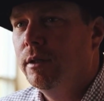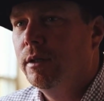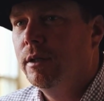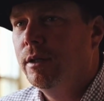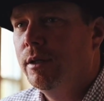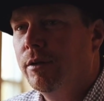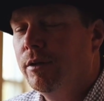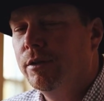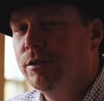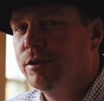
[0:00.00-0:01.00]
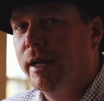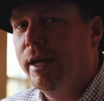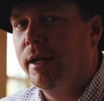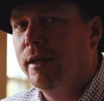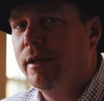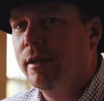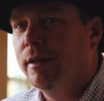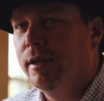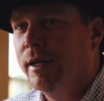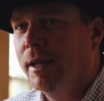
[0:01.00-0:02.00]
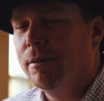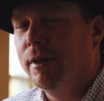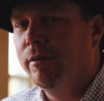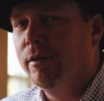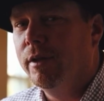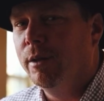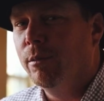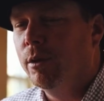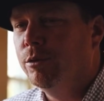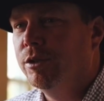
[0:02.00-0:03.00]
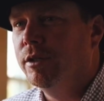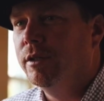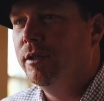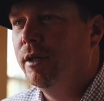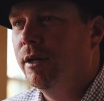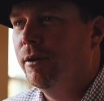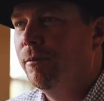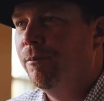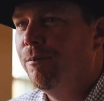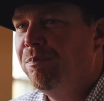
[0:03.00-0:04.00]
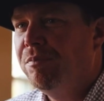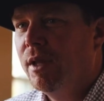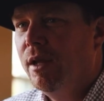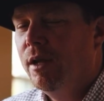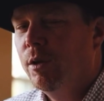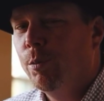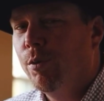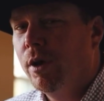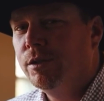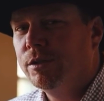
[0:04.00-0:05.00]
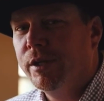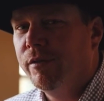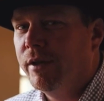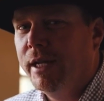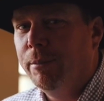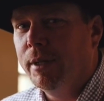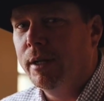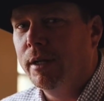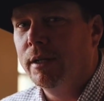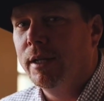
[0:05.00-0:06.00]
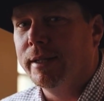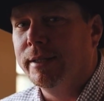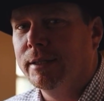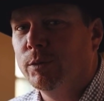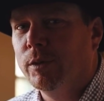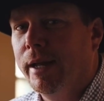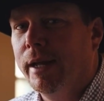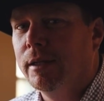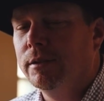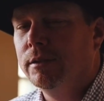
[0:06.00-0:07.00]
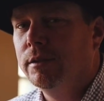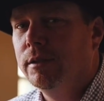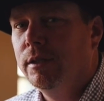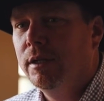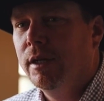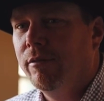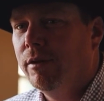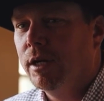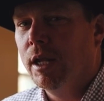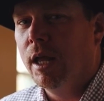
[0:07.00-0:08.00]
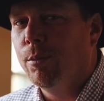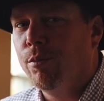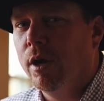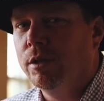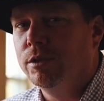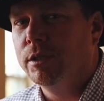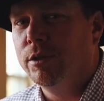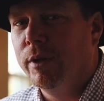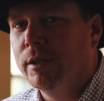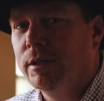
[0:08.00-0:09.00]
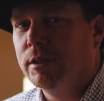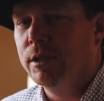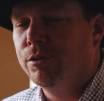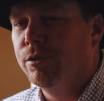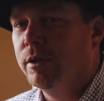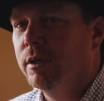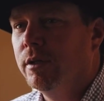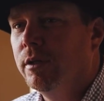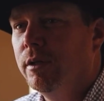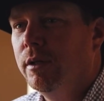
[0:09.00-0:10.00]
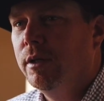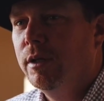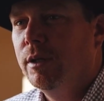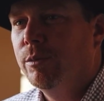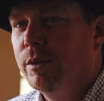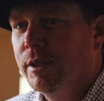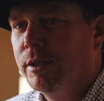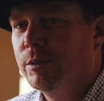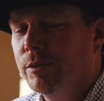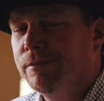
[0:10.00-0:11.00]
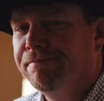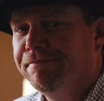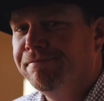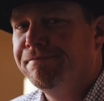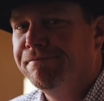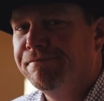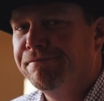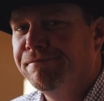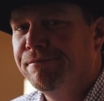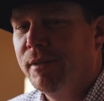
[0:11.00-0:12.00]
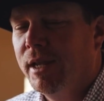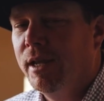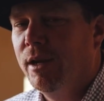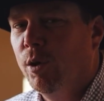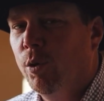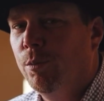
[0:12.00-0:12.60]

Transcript: You don't understand the depth of it, the emotion. No project's ever hit me like this one has. I've done a lot of projects throughout this country, but this one hit home.